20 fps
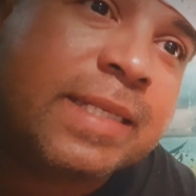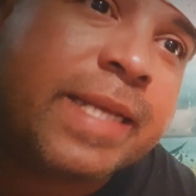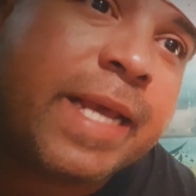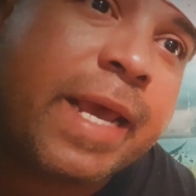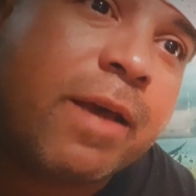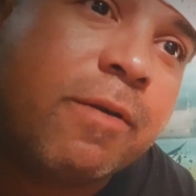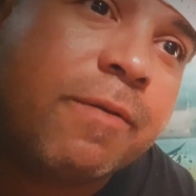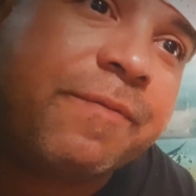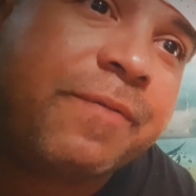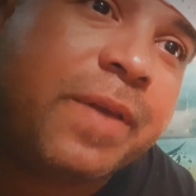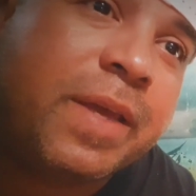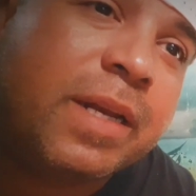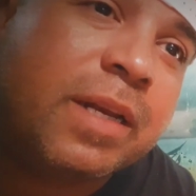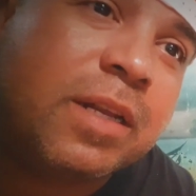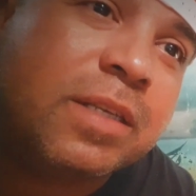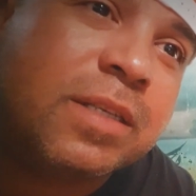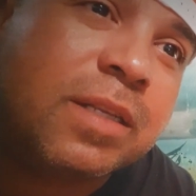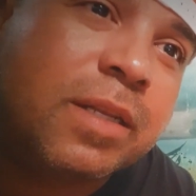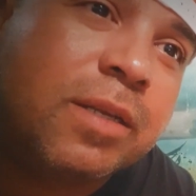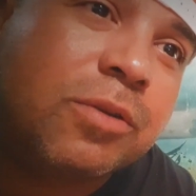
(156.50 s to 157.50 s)
tail fin
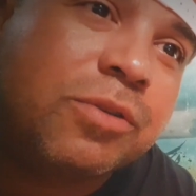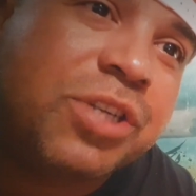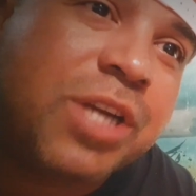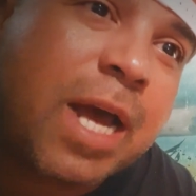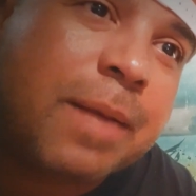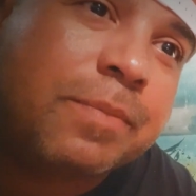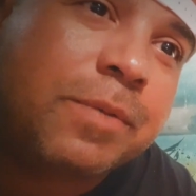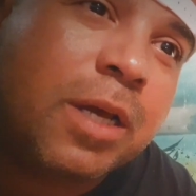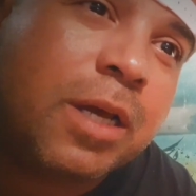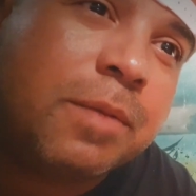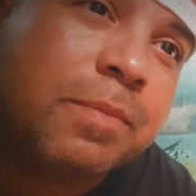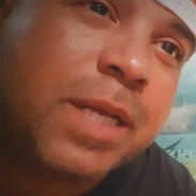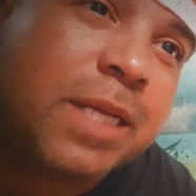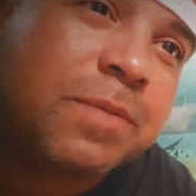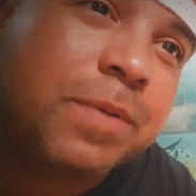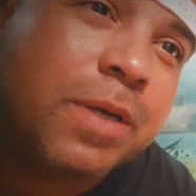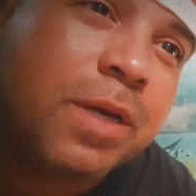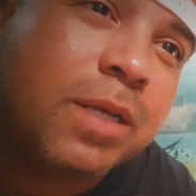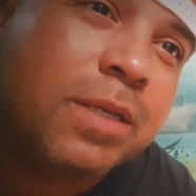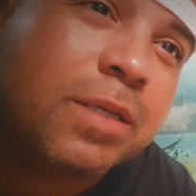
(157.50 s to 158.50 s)
looks a little chopped up.
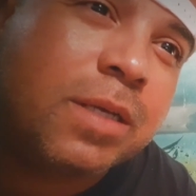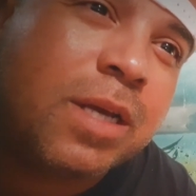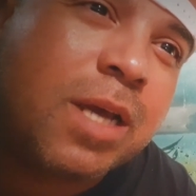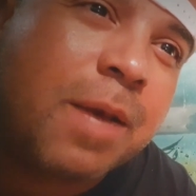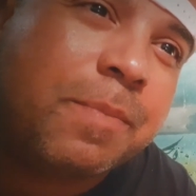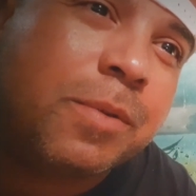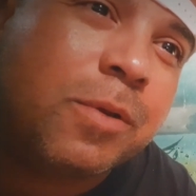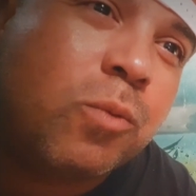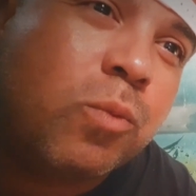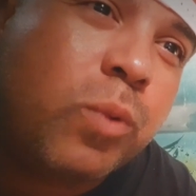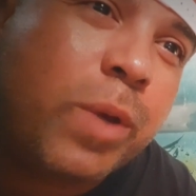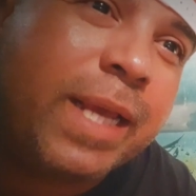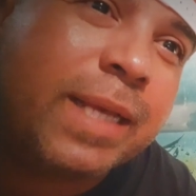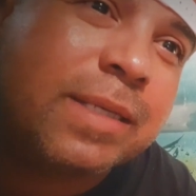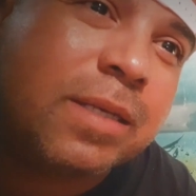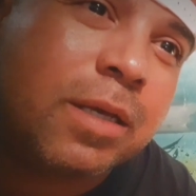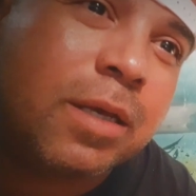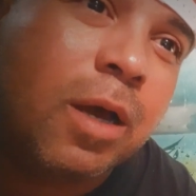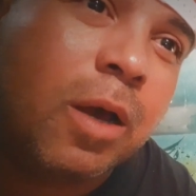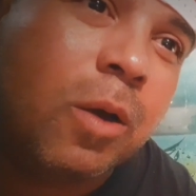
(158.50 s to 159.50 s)
That's because a couple of
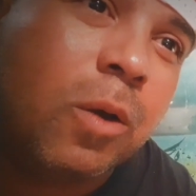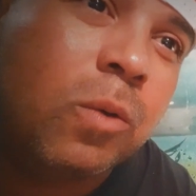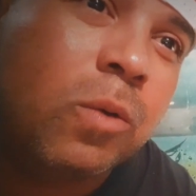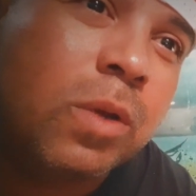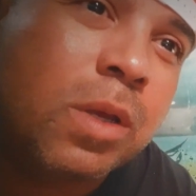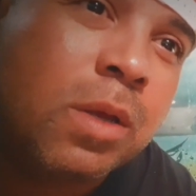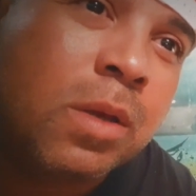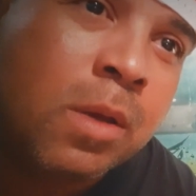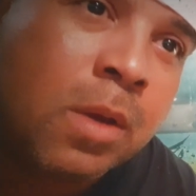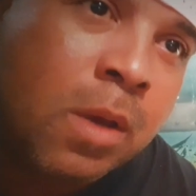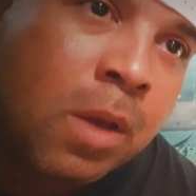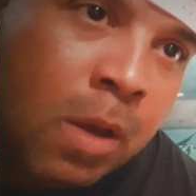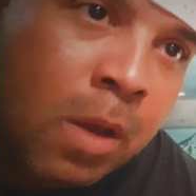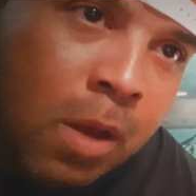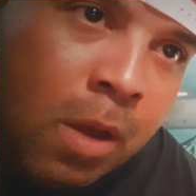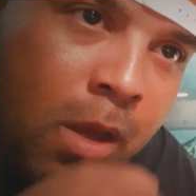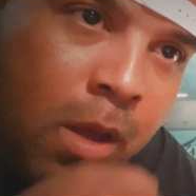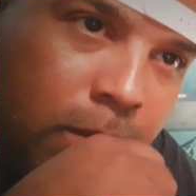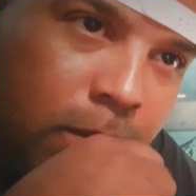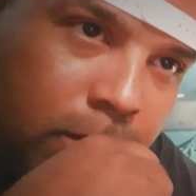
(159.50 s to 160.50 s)
weeks ago,
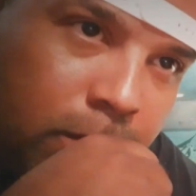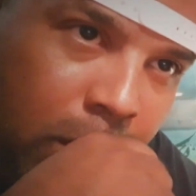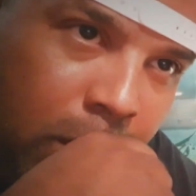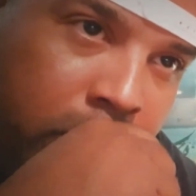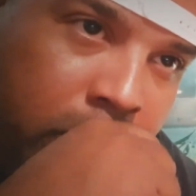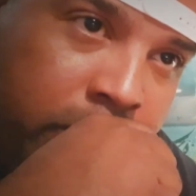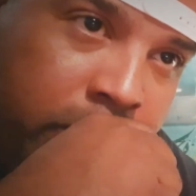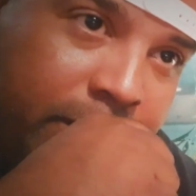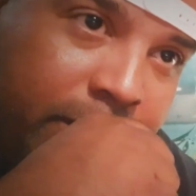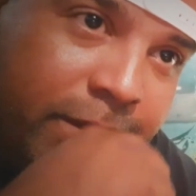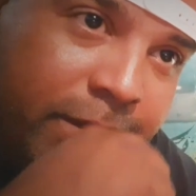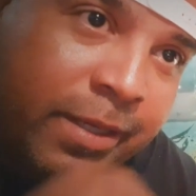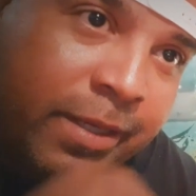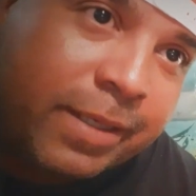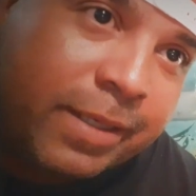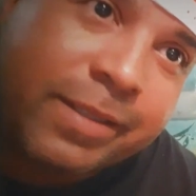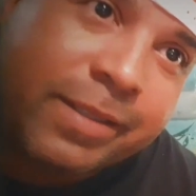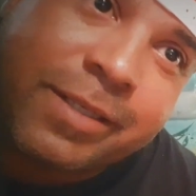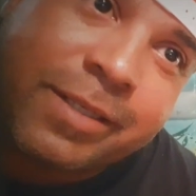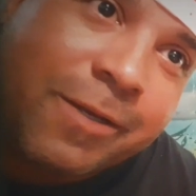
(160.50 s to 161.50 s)

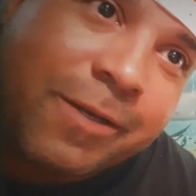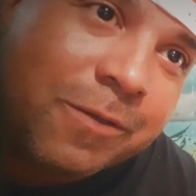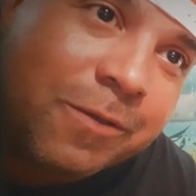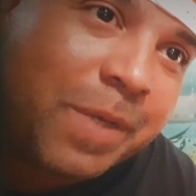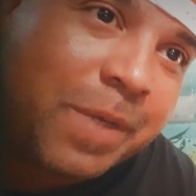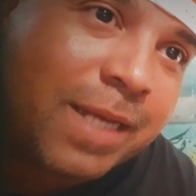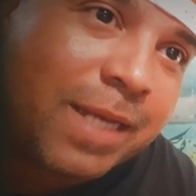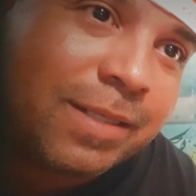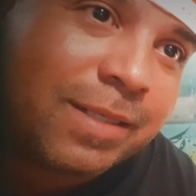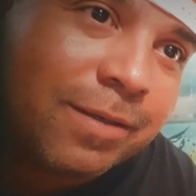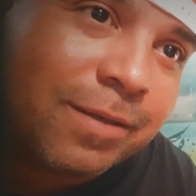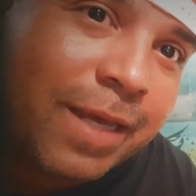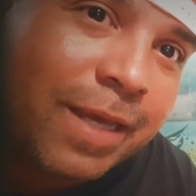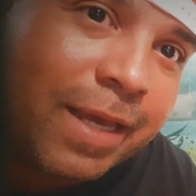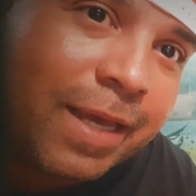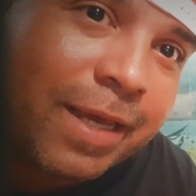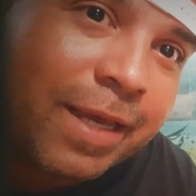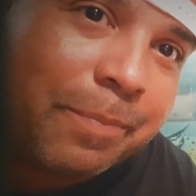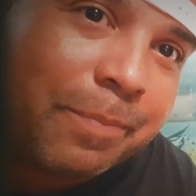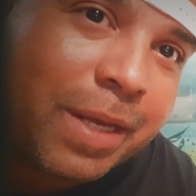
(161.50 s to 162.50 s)
excuse me, I still
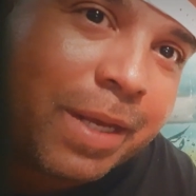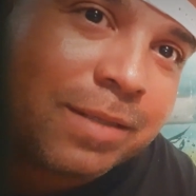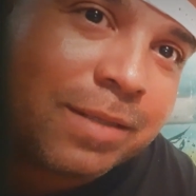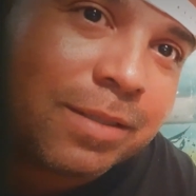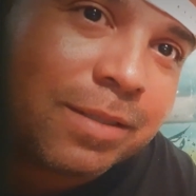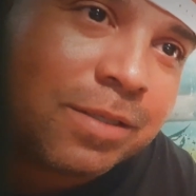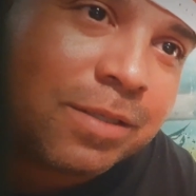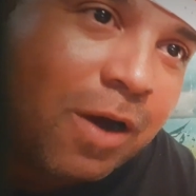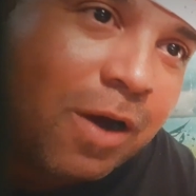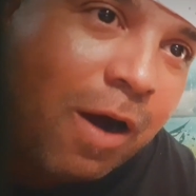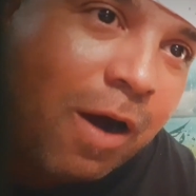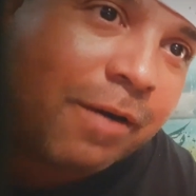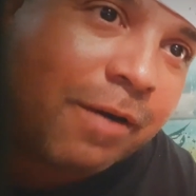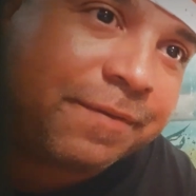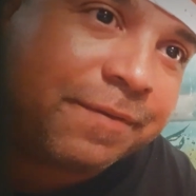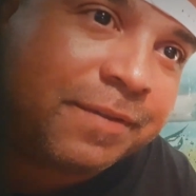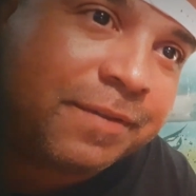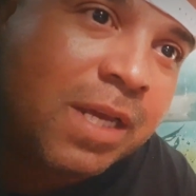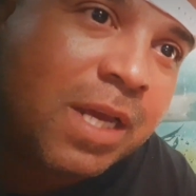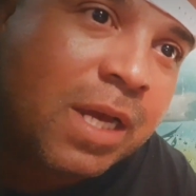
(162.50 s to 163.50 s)
can't get past this
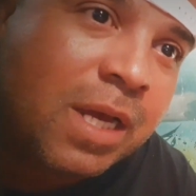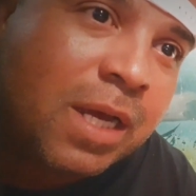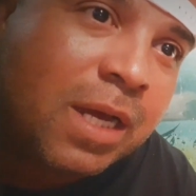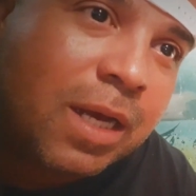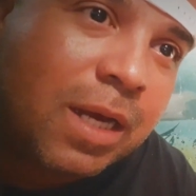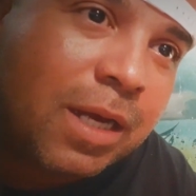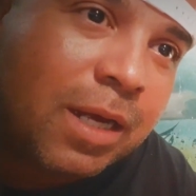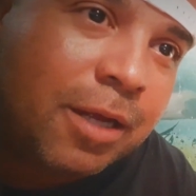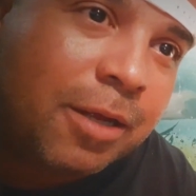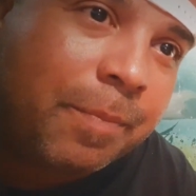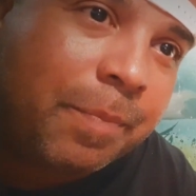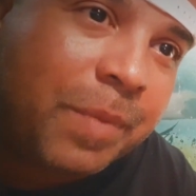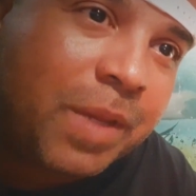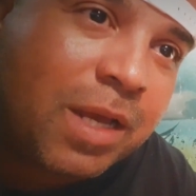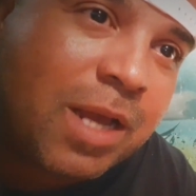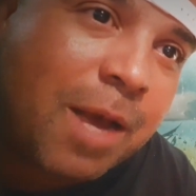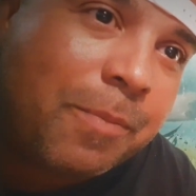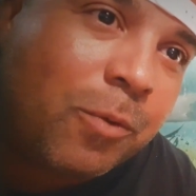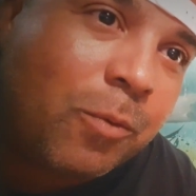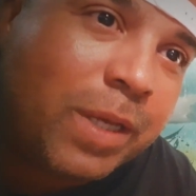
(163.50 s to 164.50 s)
cough. A
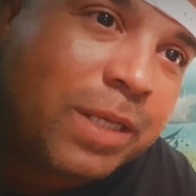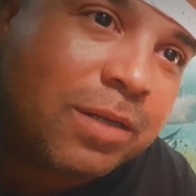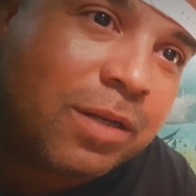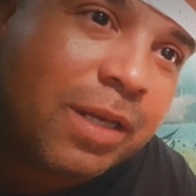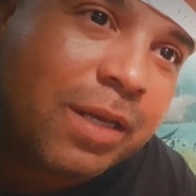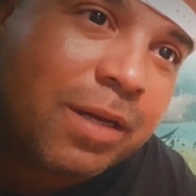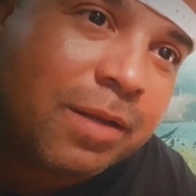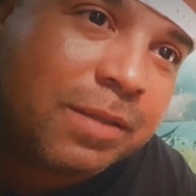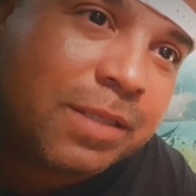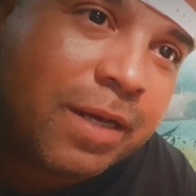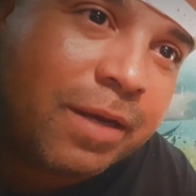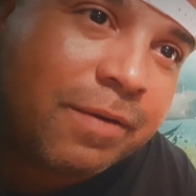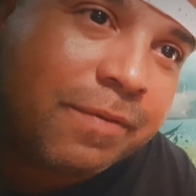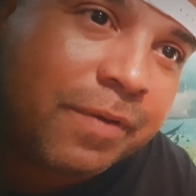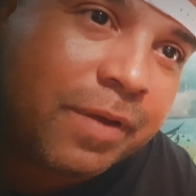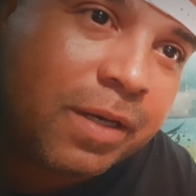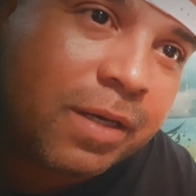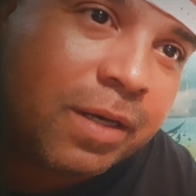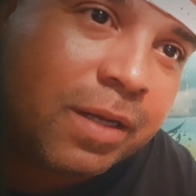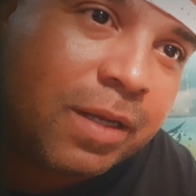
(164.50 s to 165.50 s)
couple weeks ago, look at that tail
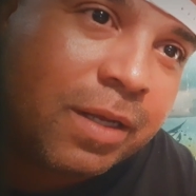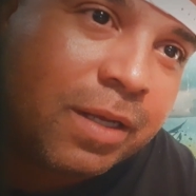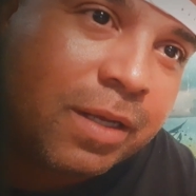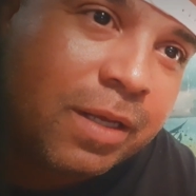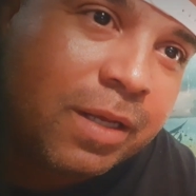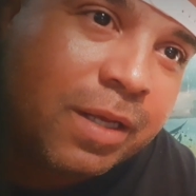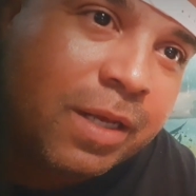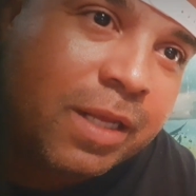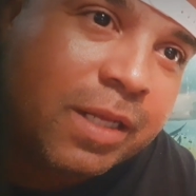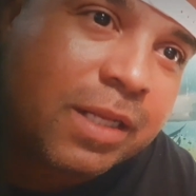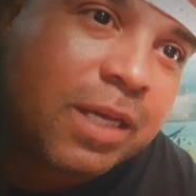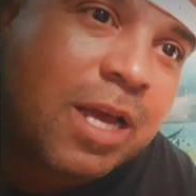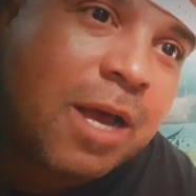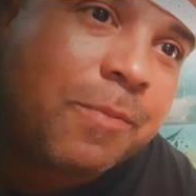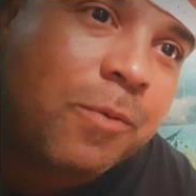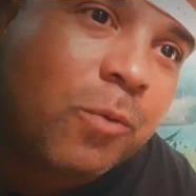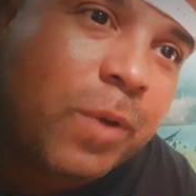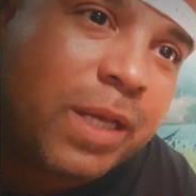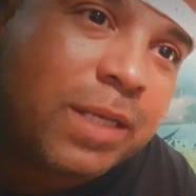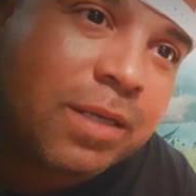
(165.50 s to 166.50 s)
fin. A
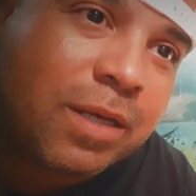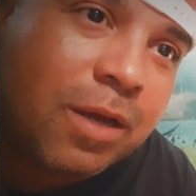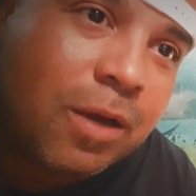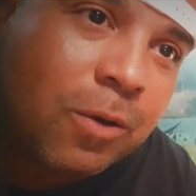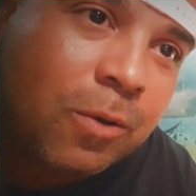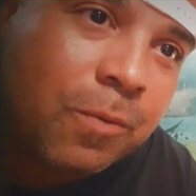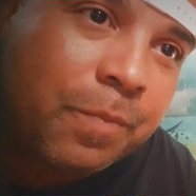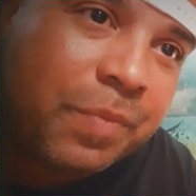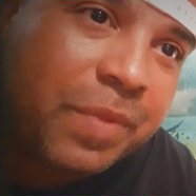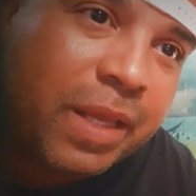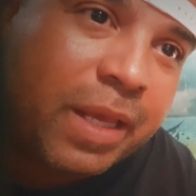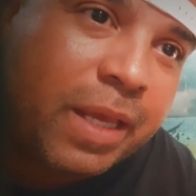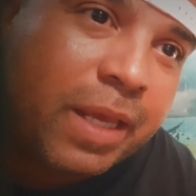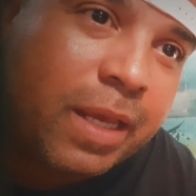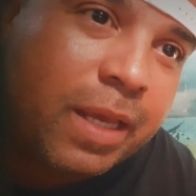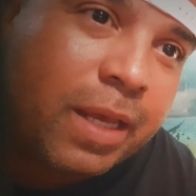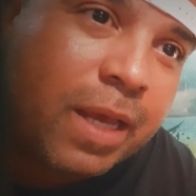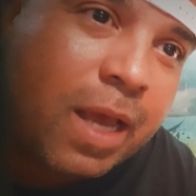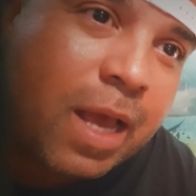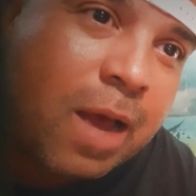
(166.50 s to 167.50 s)
couple weeks ago,
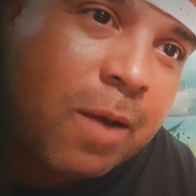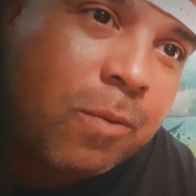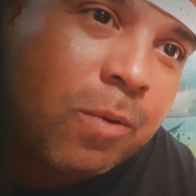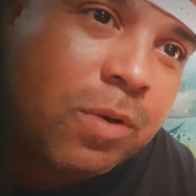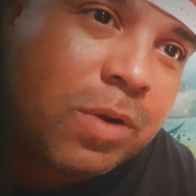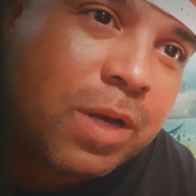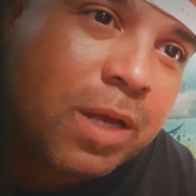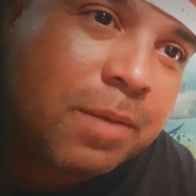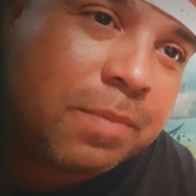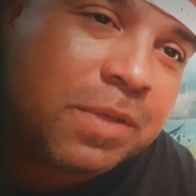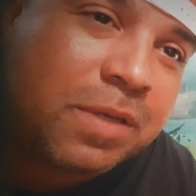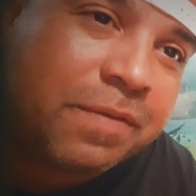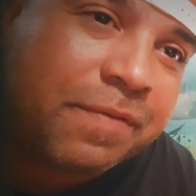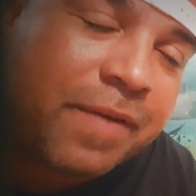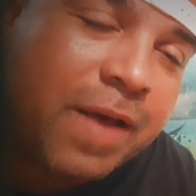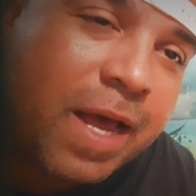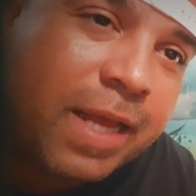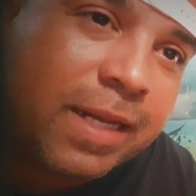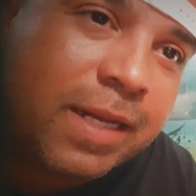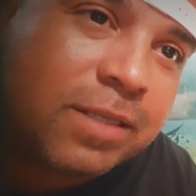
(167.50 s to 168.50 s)
I woke up to
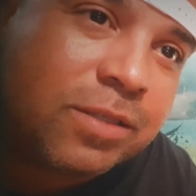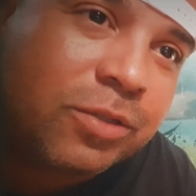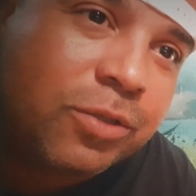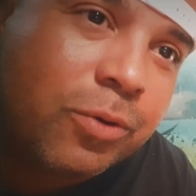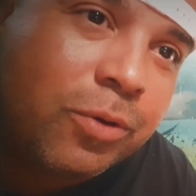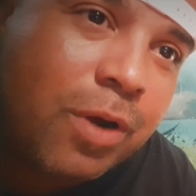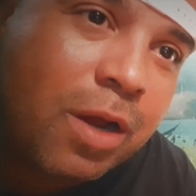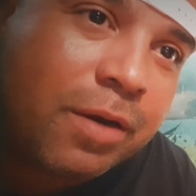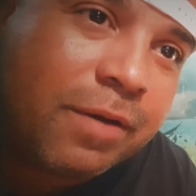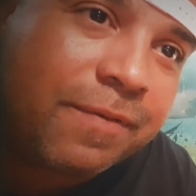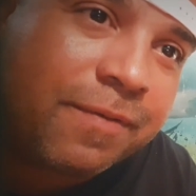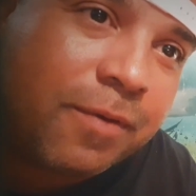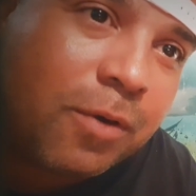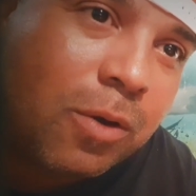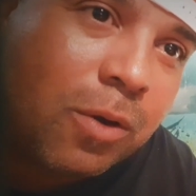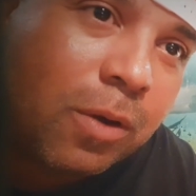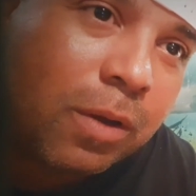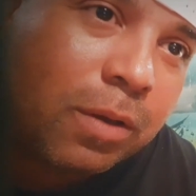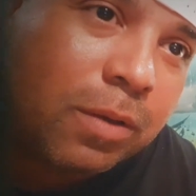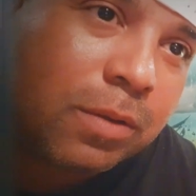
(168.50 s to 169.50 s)
find this dude on the
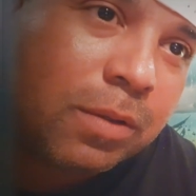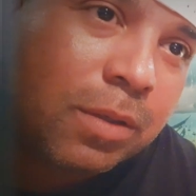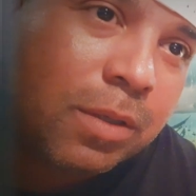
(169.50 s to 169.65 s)
floor.